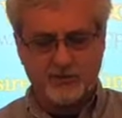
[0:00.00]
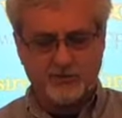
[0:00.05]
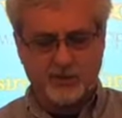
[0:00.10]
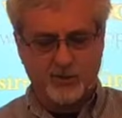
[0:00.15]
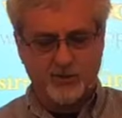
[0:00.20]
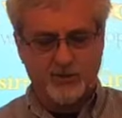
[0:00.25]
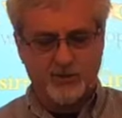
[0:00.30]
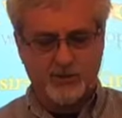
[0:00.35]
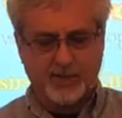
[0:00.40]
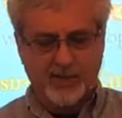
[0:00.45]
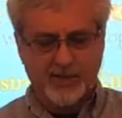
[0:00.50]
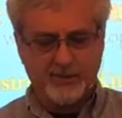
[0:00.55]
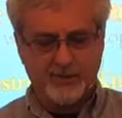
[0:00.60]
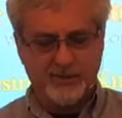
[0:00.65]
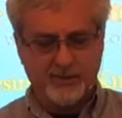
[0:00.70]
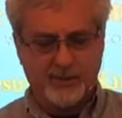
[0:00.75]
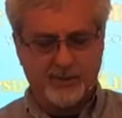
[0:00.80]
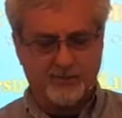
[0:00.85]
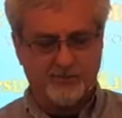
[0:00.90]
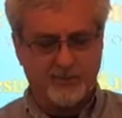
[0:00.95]
Verse
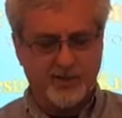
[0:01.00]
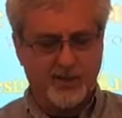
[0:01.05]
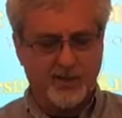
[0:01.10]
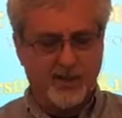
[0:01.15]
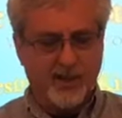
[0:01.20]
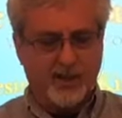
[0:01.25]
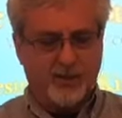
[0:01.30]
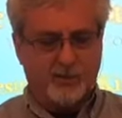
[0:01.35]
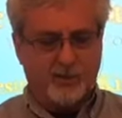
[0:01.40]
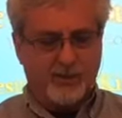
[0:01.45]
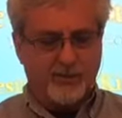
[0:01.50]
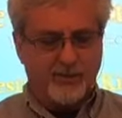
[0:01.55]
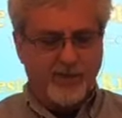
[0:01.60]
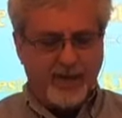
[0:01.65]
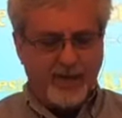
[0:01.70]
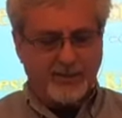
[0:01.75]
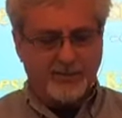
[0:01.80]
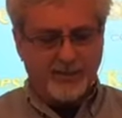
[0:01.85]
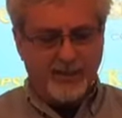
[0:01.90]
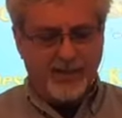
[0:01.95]
18, when
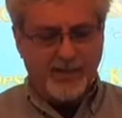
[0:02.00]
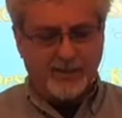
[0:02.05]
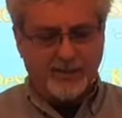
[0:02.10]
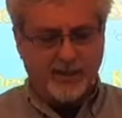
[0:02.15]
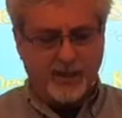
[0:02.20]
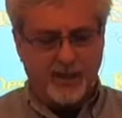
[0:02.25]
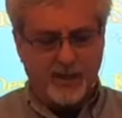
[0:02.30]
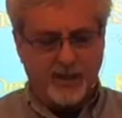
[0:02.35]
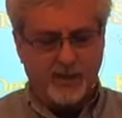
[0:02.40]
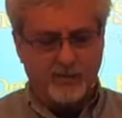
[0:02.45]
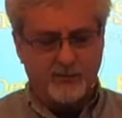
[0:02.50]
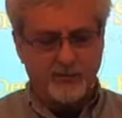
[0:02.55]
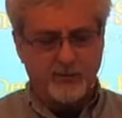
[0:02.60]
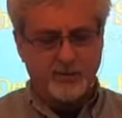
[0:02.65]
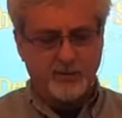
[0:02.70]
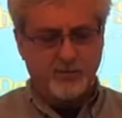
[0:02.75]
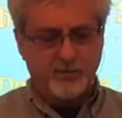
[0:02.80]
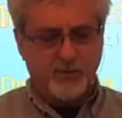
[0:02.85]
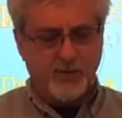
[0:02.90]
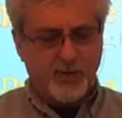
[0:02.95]
that day comes,
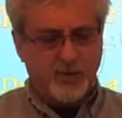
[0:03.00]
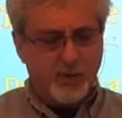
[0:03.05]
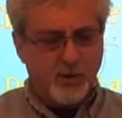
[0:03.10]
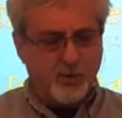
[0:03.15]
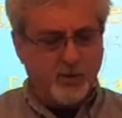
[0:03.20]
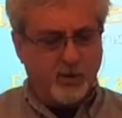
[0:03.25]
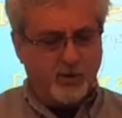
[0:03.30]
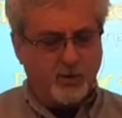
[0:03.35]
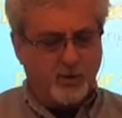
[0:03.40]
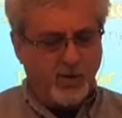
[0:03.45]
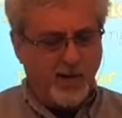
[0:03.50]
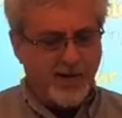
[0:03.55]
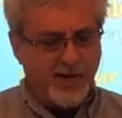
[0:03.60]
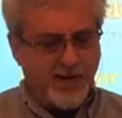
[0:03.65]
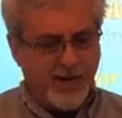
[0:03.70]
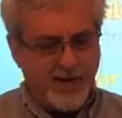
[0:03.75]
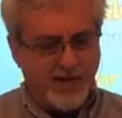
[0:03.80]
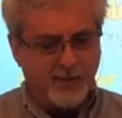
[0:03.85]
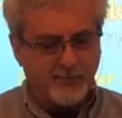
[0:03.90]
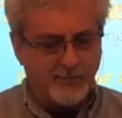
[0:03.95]
you will
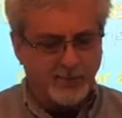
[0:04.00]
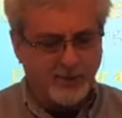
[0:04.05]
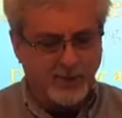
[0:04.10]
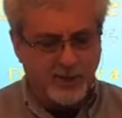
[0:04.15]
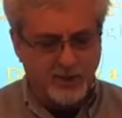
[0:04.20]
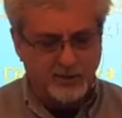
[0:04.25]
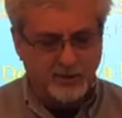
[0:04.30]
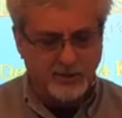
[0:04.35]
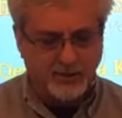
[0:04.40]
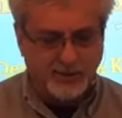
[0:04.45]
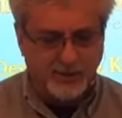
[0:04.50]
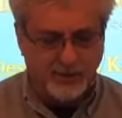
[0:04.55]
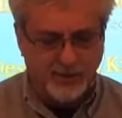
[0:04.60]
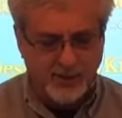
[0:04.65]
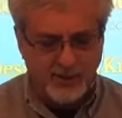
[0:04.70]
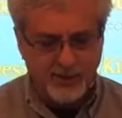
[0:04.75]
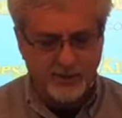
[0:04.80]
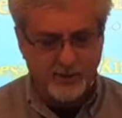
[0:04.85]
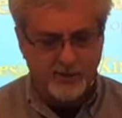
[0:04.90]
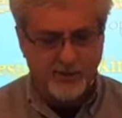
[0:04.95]
cry out because the
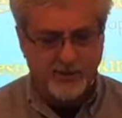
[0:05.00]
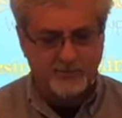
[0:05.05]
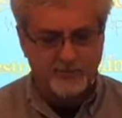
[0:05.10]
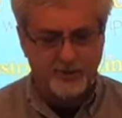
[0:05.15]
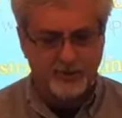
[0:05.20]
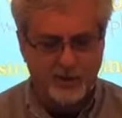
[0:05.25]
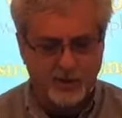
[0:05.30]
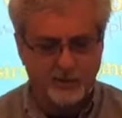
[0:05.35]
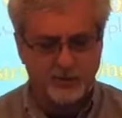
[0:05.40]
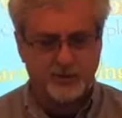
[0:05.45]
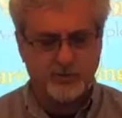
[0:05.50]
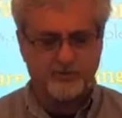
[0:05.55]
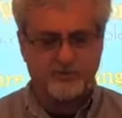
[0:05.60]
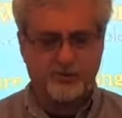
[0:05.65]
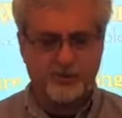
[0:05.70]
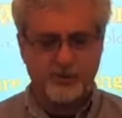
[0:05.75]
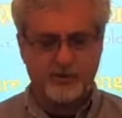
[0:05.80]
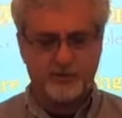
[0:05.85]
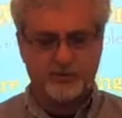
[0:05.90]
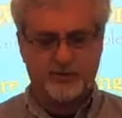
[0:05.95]
king you have chosen
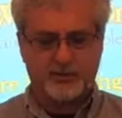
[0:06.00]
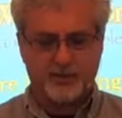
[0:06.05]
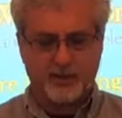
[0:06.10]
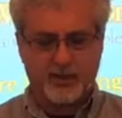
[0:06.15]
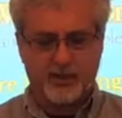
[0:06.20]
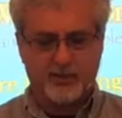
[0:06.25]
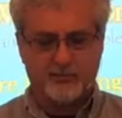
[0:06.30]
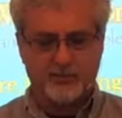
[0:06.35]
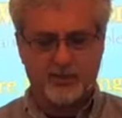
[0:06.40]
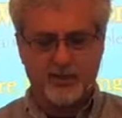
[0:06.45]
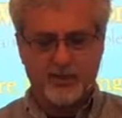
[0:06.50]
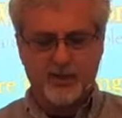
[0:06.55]
for yourself,